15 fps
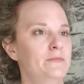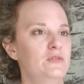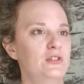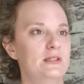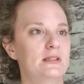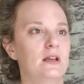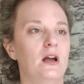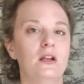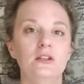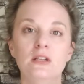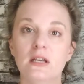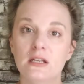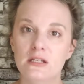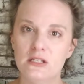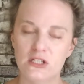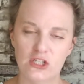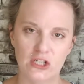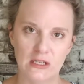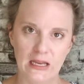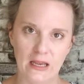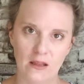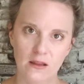just
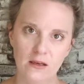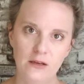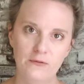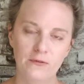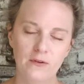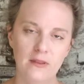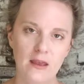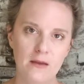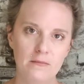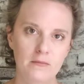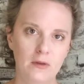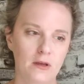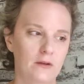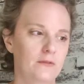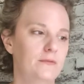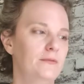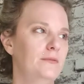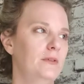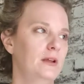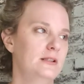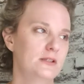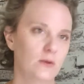unconditionality for them
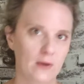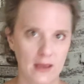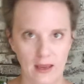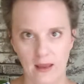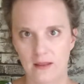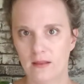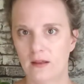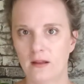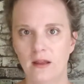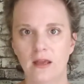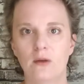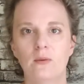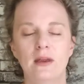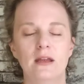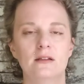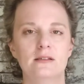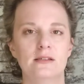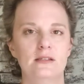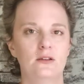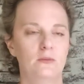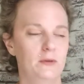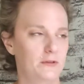of it's okay like we can
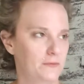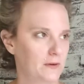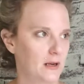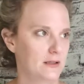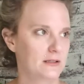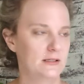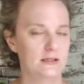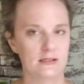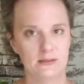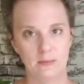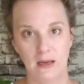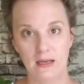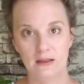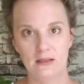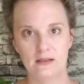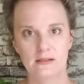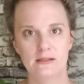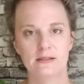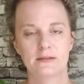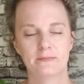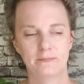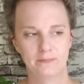still be friends despite
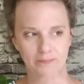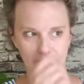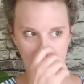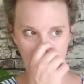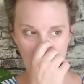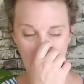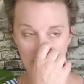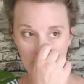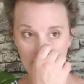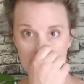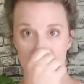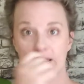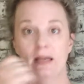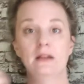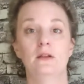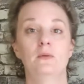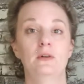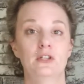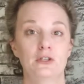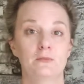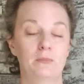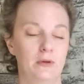this i'm not saying that
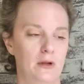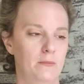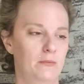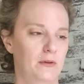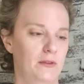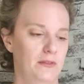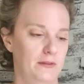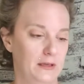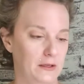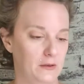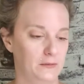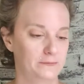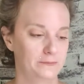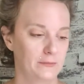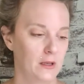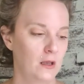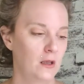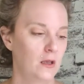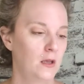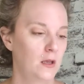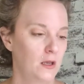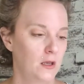we should put up with you know
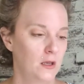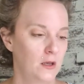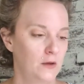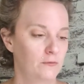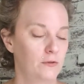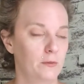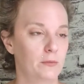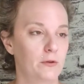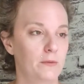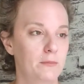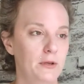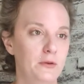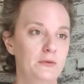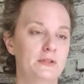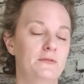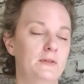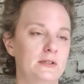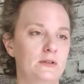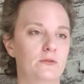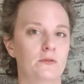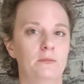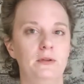verbal abuse
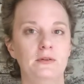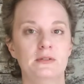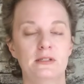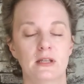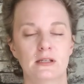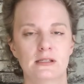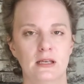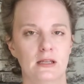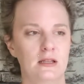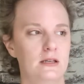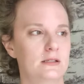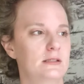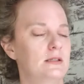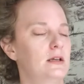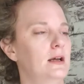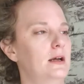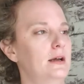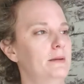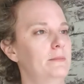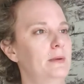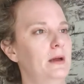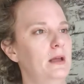physical abuse things like this
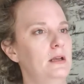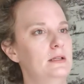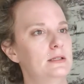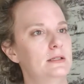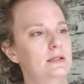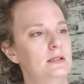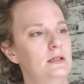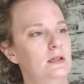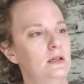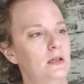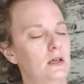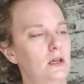uh, but